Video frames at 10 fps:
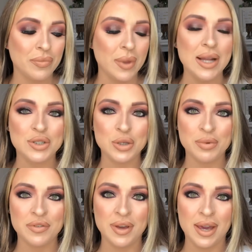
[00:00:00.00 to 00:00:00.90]
I do
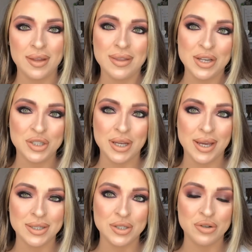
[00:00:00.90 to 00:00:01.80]
prefer this
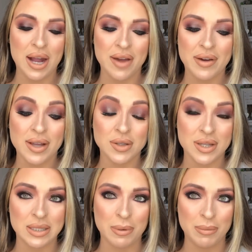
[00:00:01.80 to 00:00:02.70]
shade, Driver, so
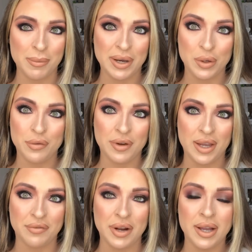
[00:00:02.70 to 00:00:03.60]
this is probably my new
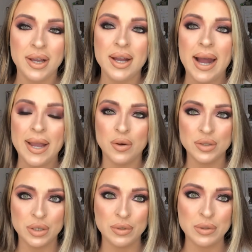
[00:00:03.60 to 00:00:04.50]
favourite. I
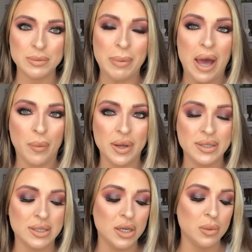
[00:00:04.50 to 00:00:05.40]
also use
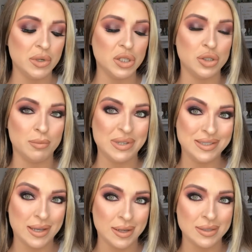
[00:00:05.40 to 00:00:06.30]
Poet, which is number
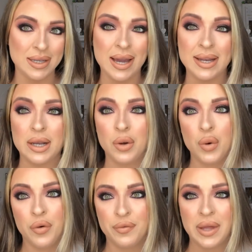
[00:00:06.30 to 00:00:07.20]
60, and I
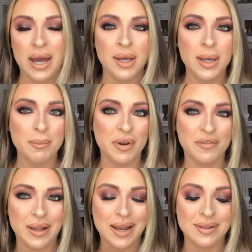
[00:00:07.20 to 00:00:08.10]
love that, but I
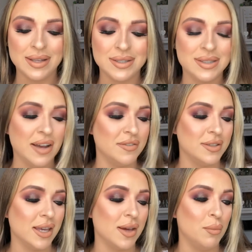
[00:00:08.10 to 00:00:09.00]
feel like this is
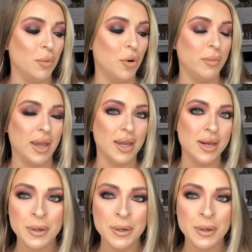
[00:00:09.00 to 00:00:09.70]
definitely more me.